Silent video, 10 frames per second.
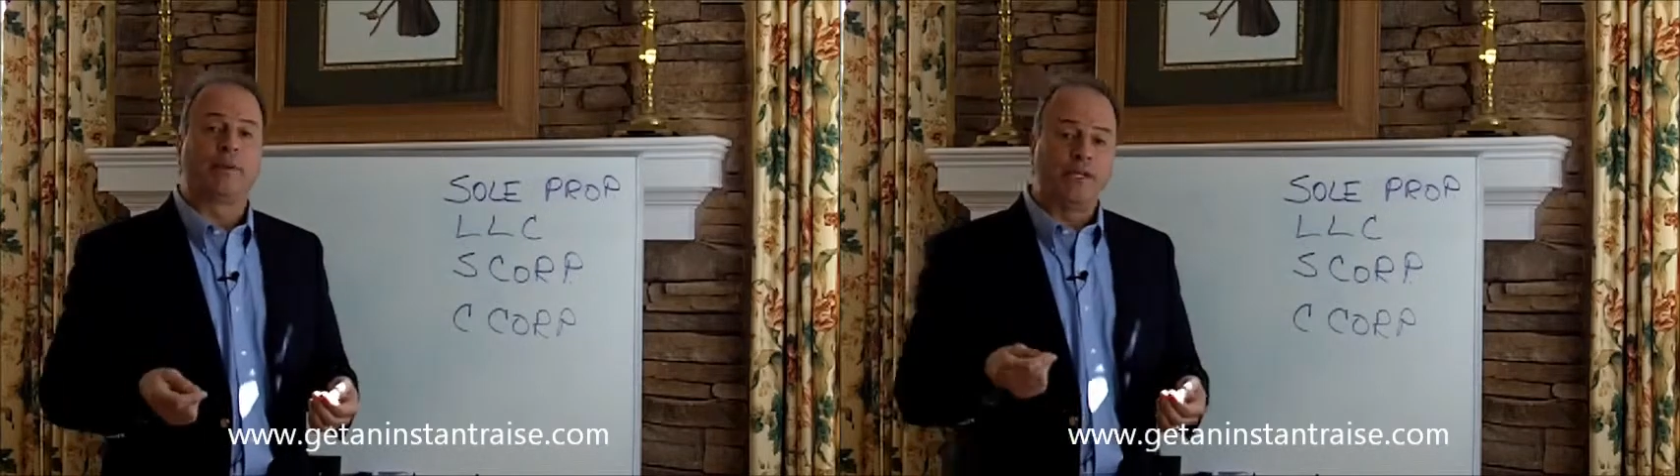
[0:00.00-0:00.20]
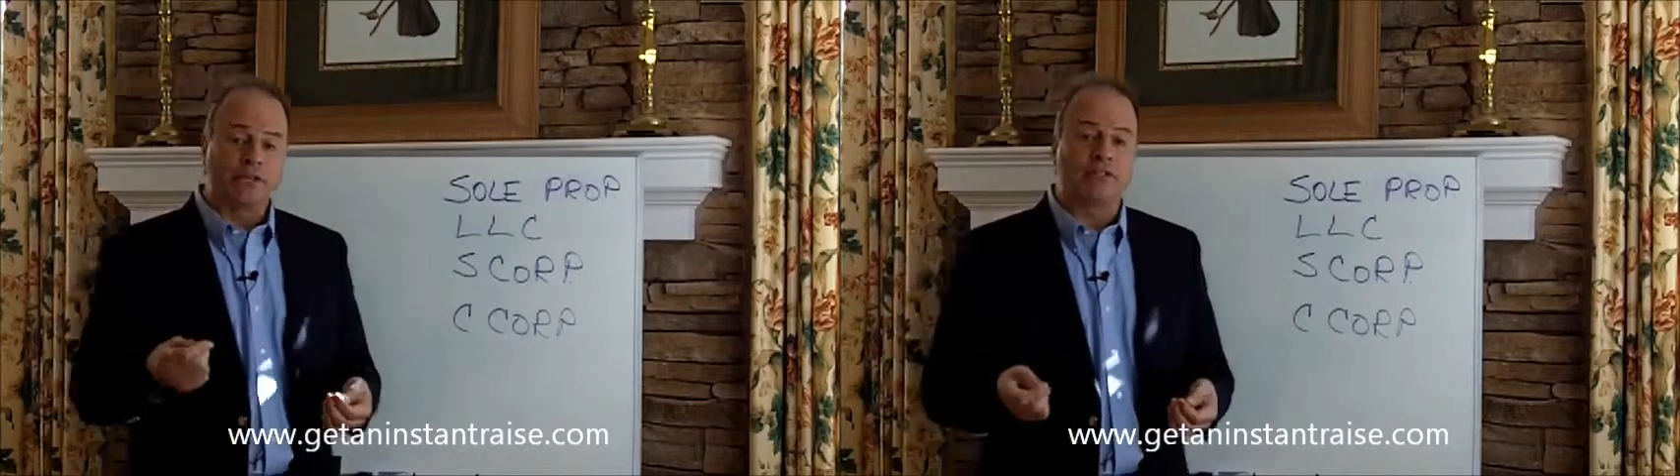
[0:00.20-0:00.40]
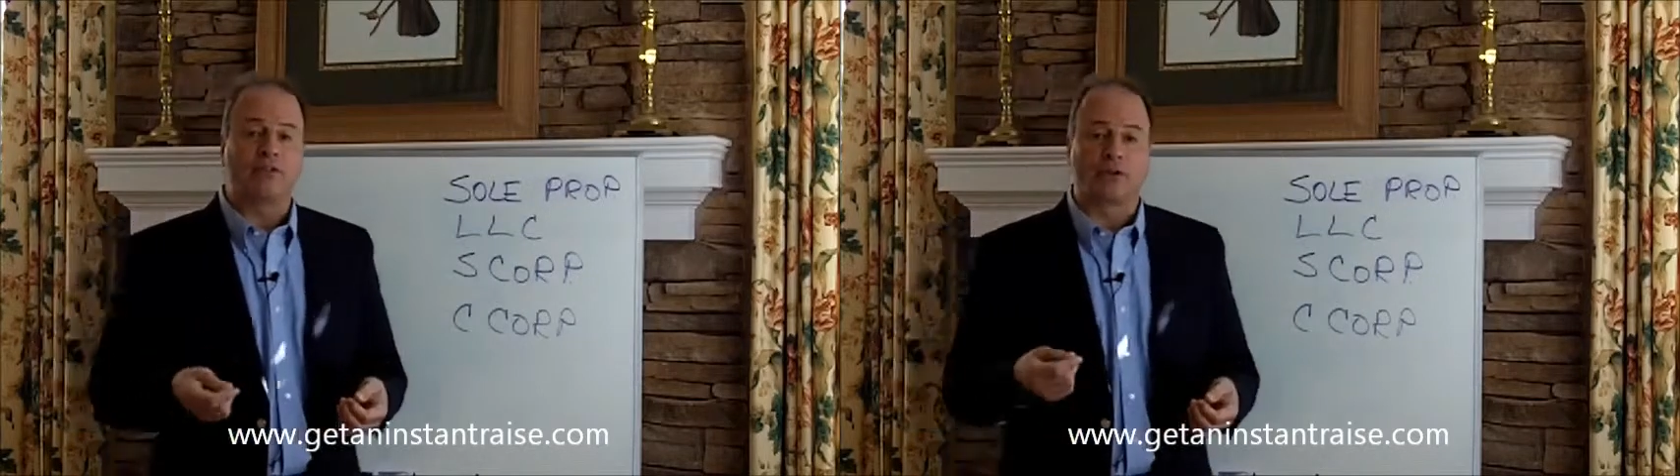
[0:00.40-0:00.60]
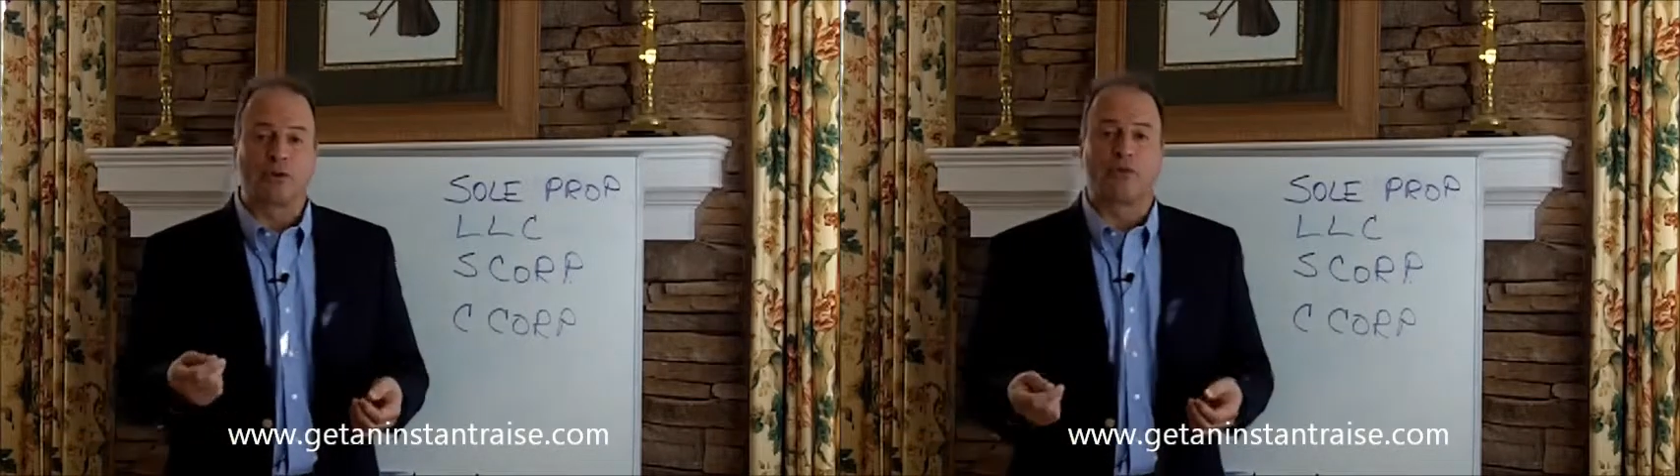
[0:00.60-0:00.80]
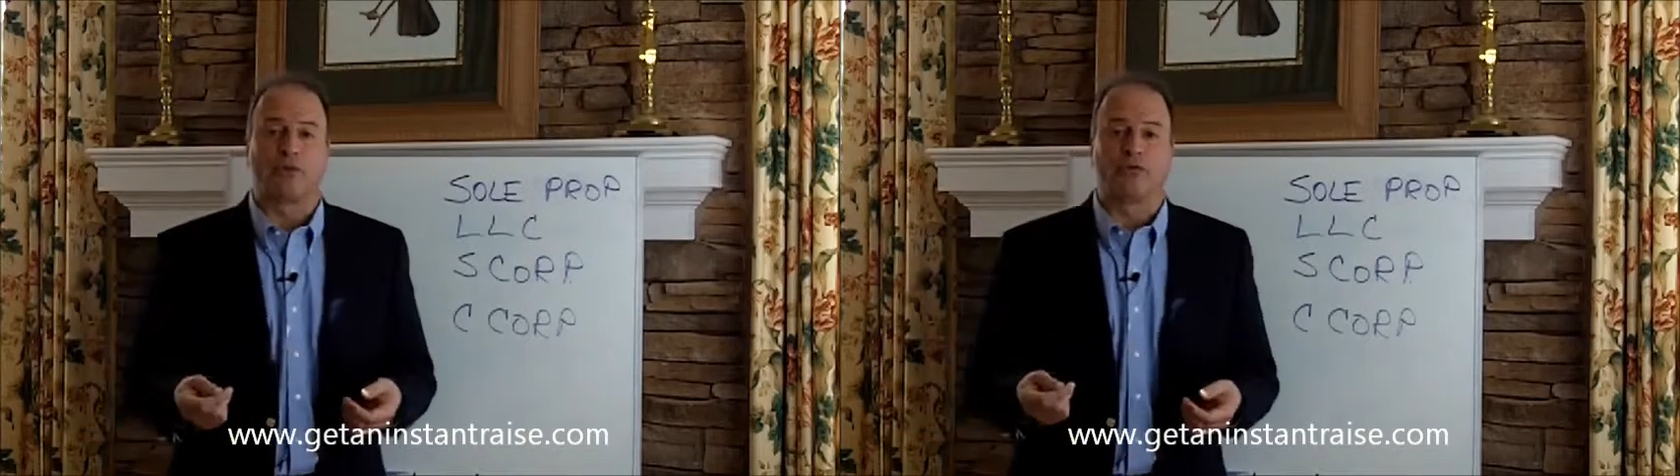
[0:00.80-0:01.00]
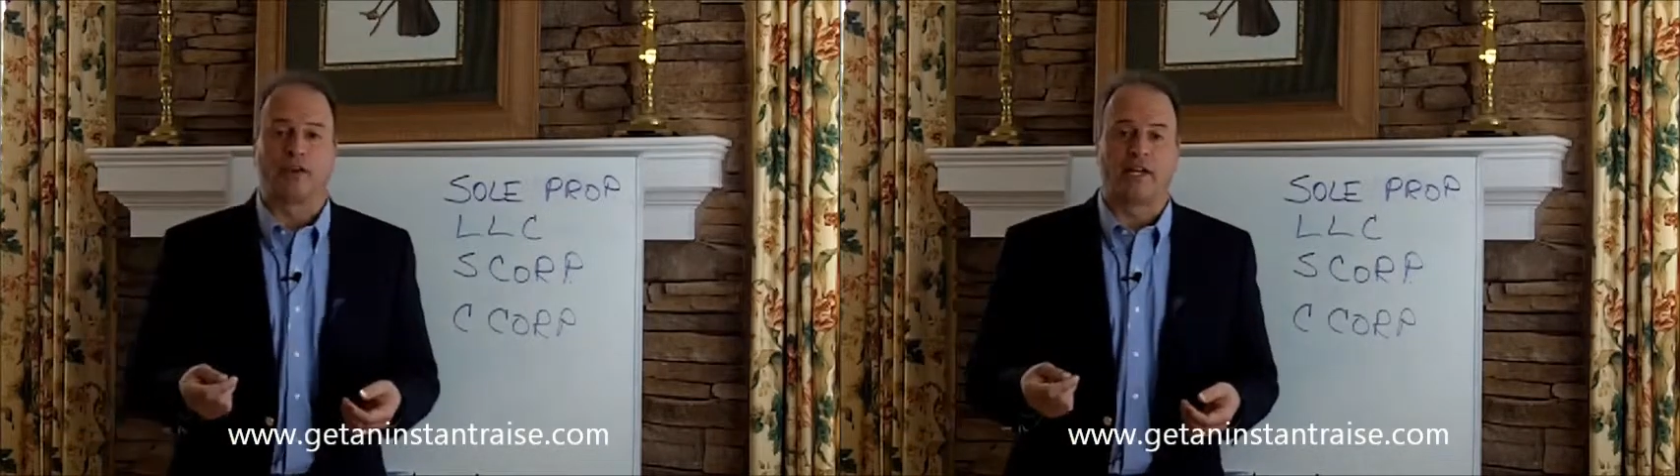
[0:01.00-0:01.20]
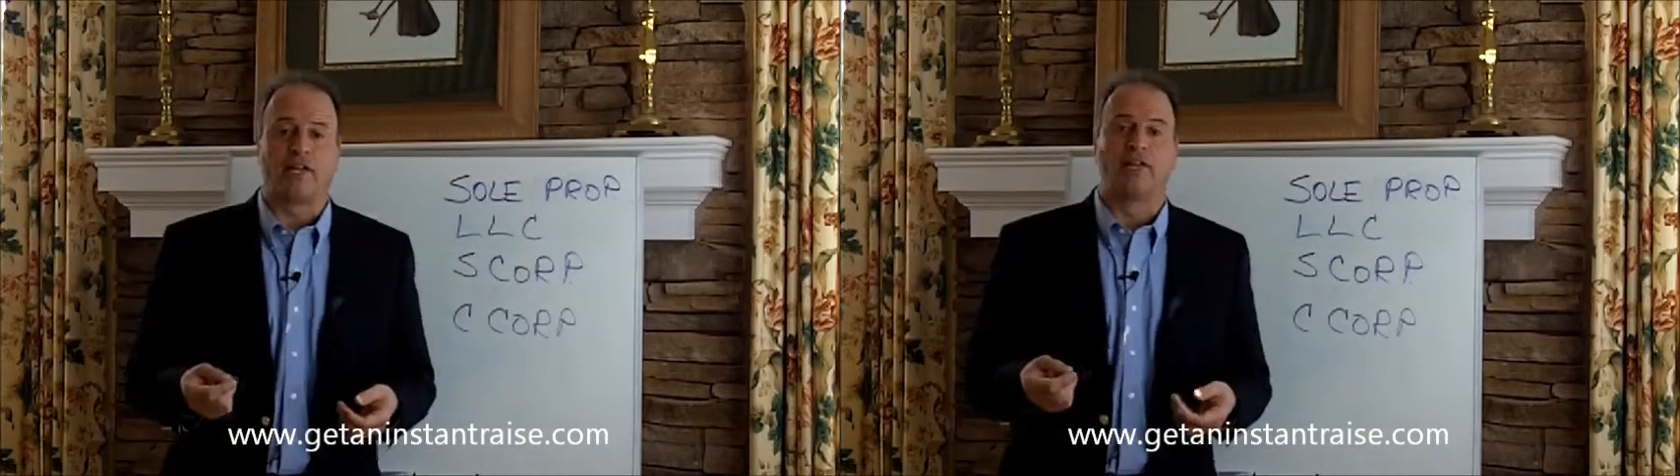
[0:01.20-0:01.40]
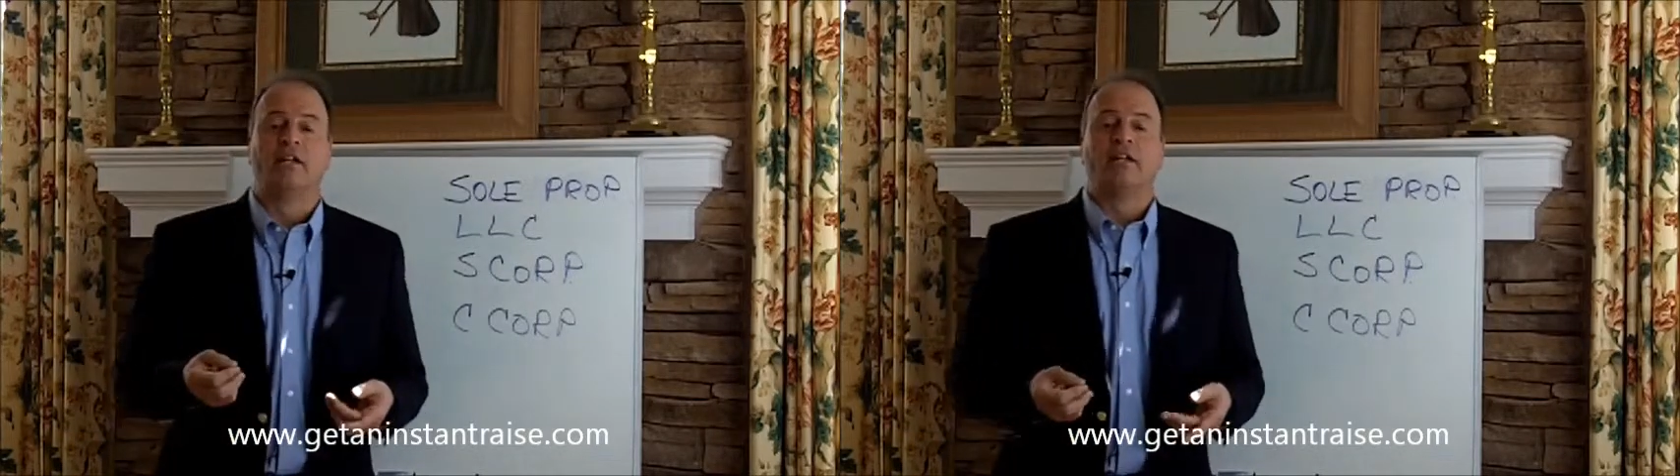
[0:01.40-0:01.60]
piercing the corporate
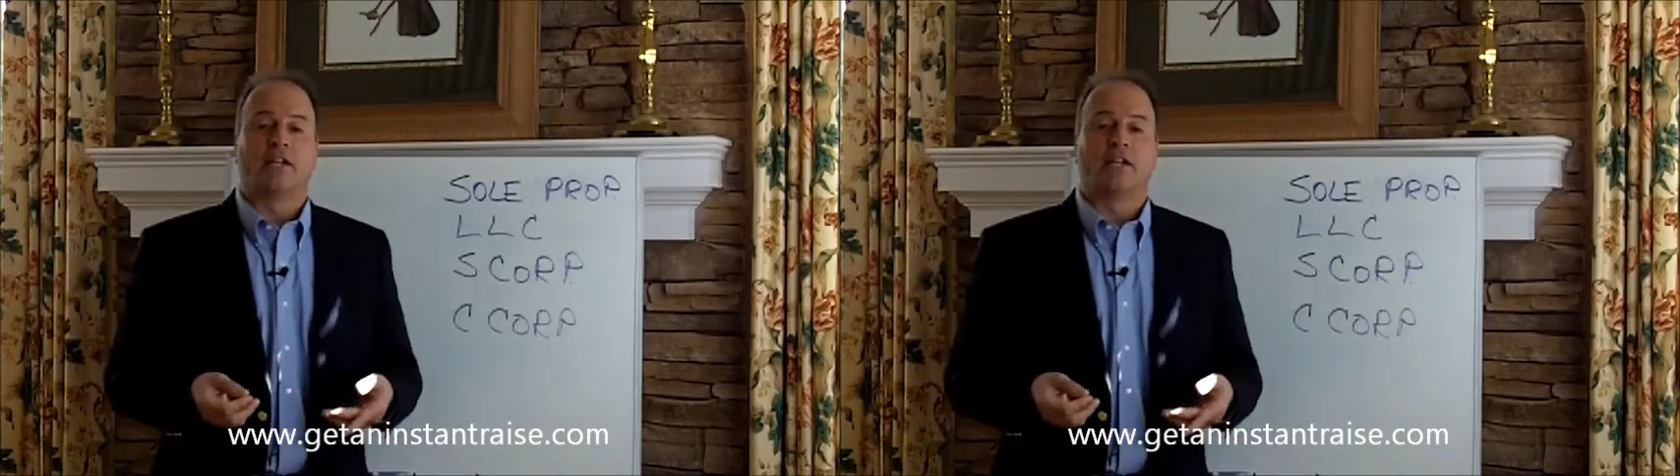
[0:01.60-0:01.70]
veil,